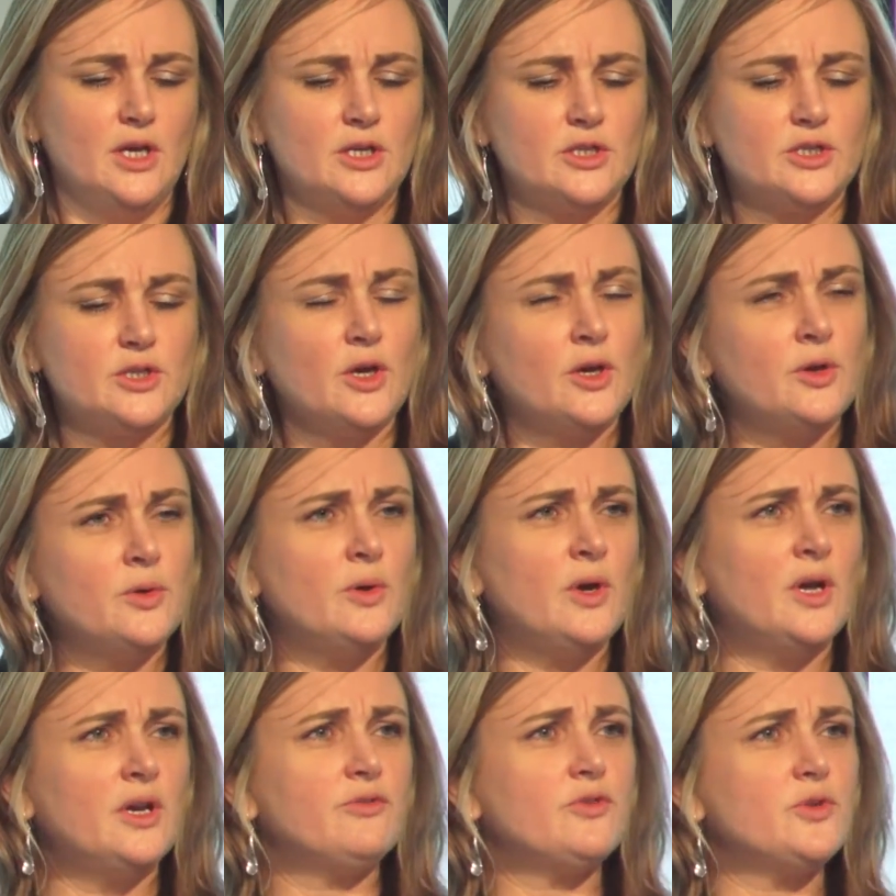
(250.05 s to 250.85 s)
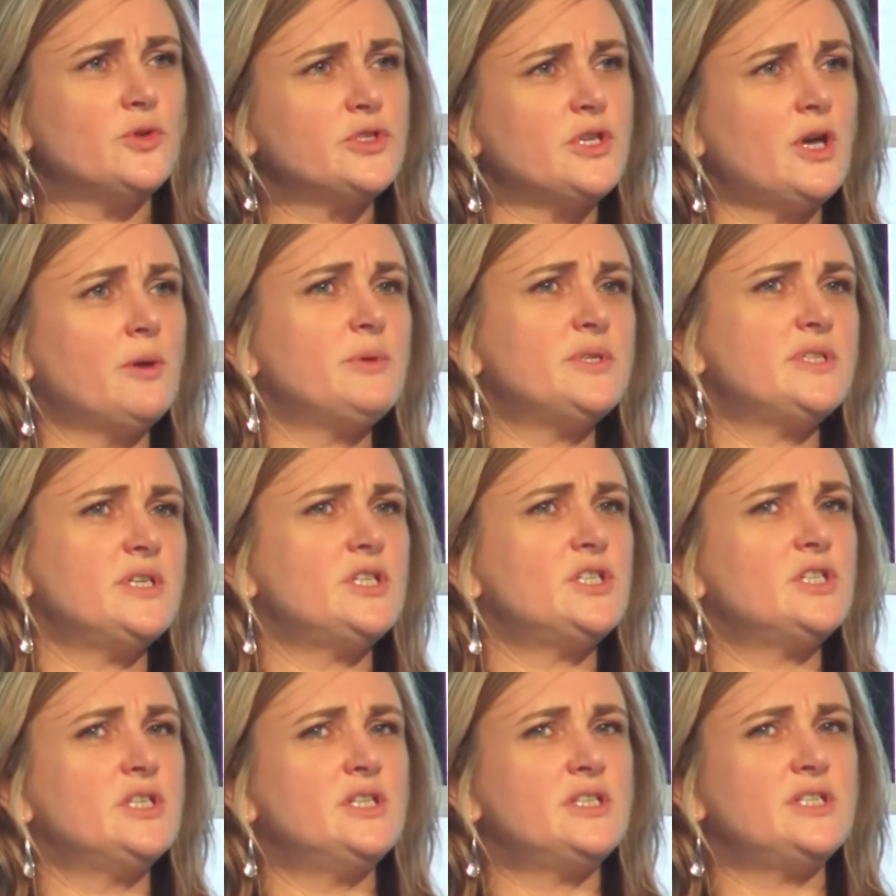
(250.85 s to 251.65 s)
So, and of course our
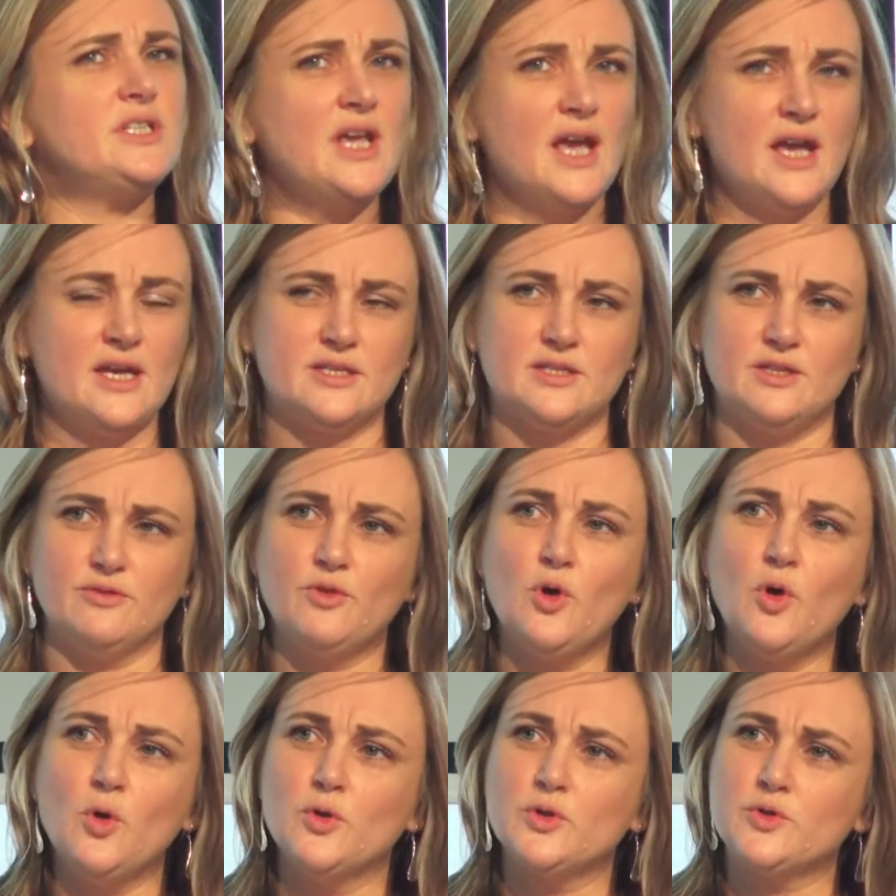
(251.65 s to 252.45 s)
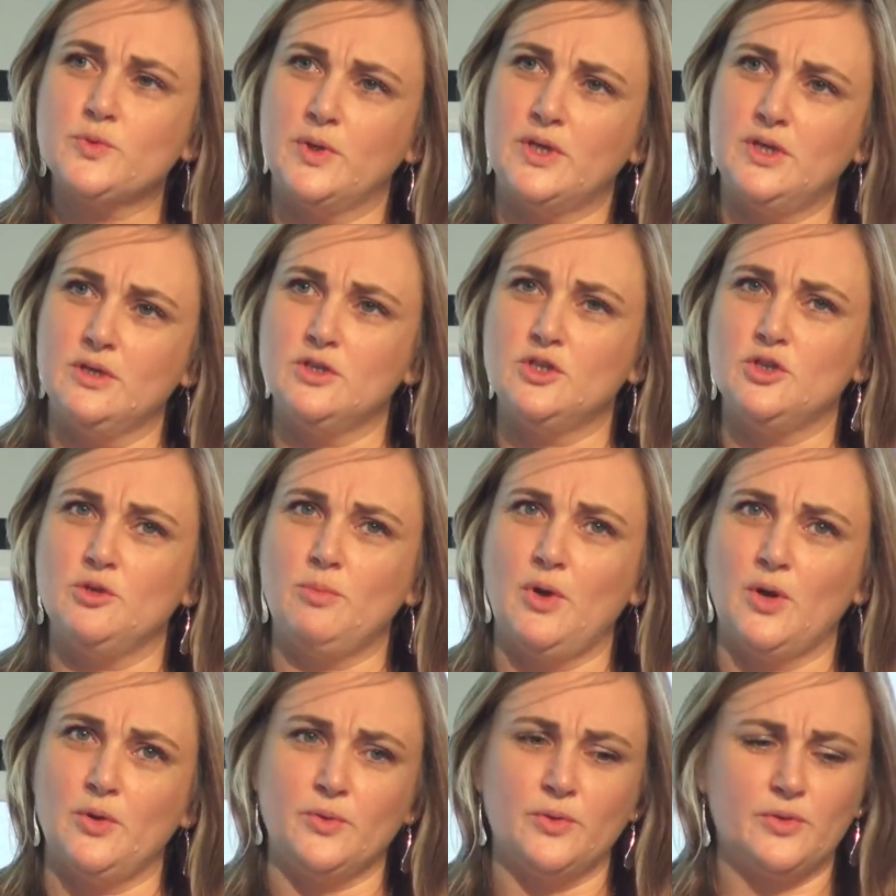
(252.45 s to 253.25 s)
position is yes, of course we can do
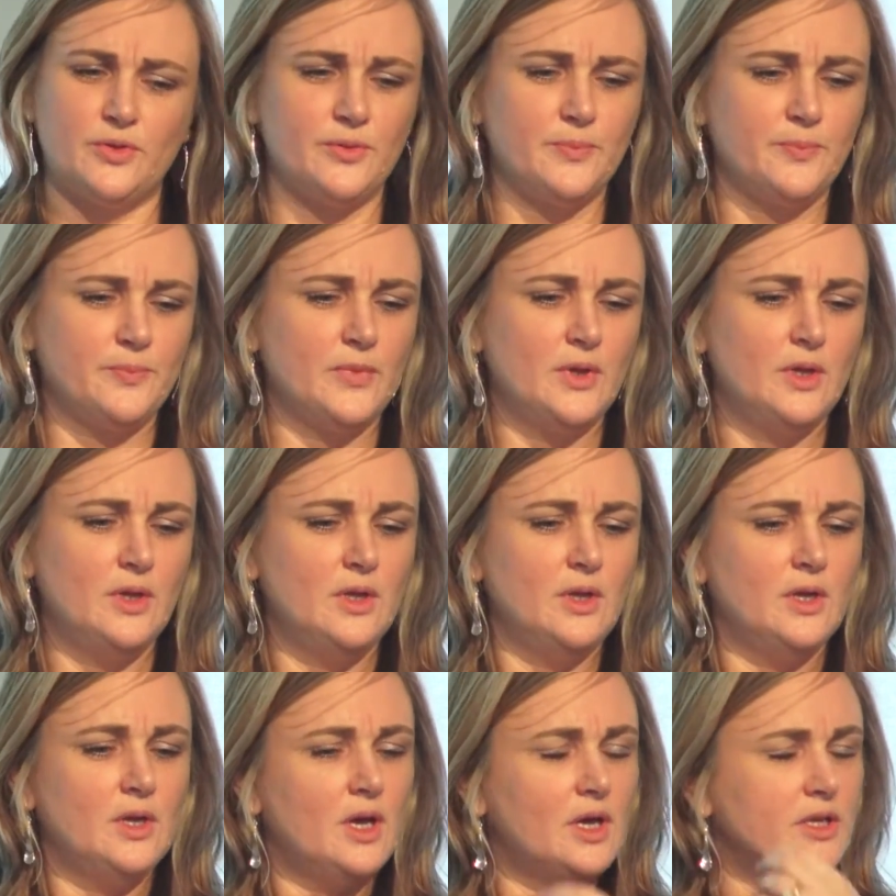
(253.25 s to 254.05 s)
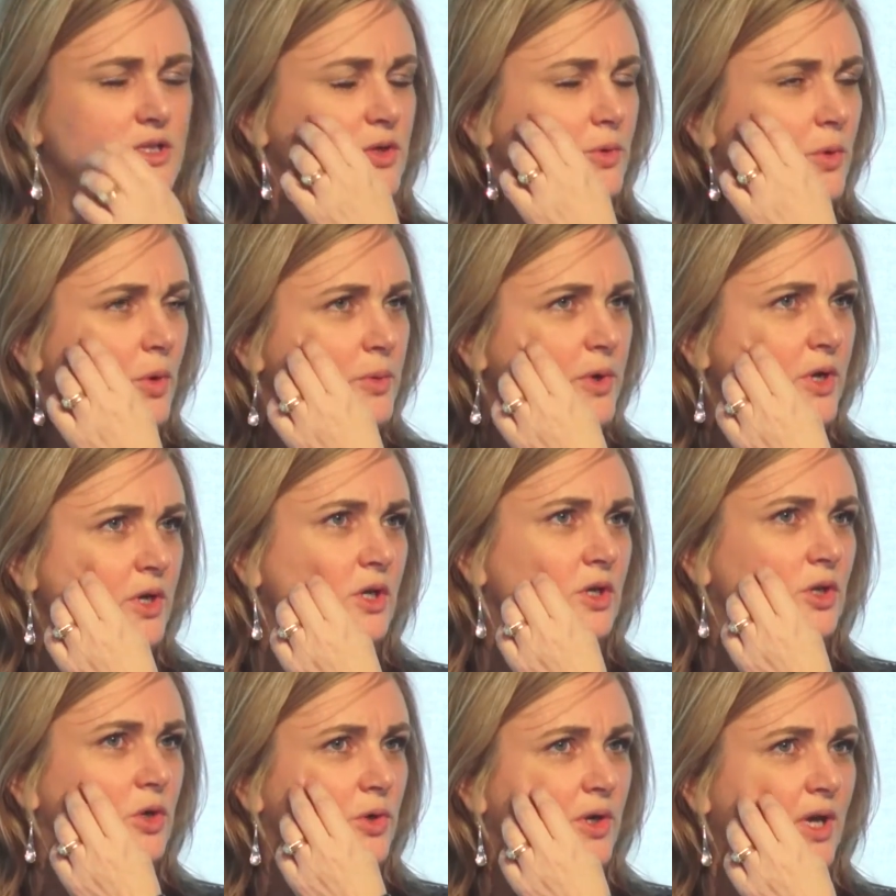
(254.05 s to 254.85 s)
both. And so what we're
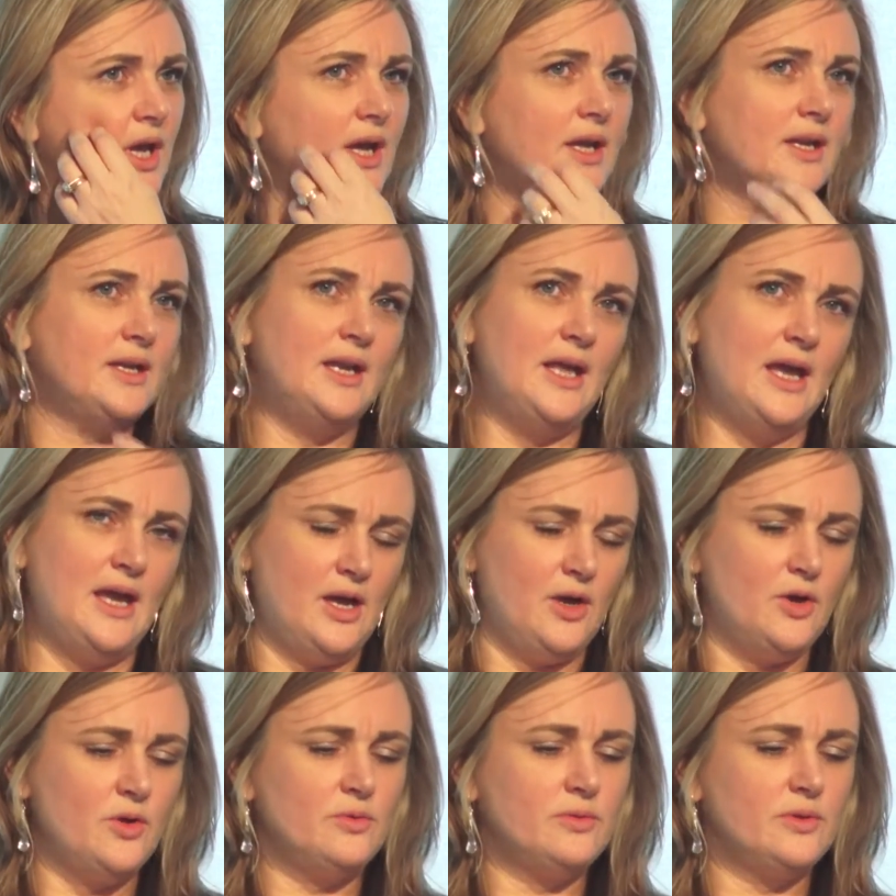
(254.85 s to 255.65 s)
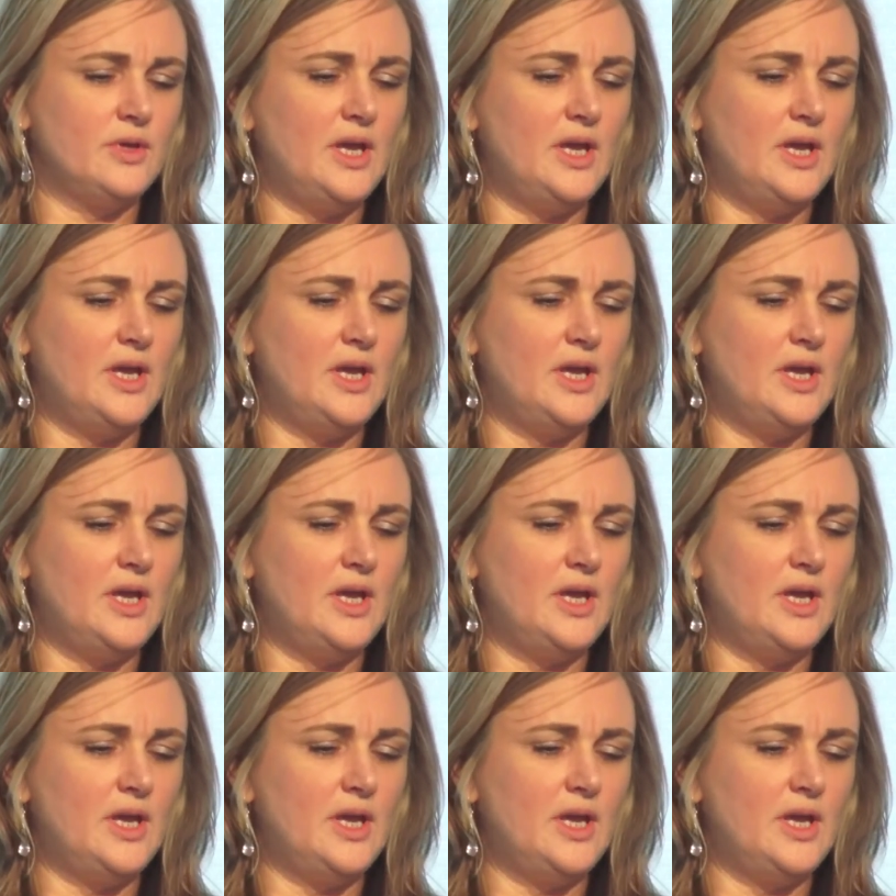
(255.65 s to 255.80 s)
going to look at now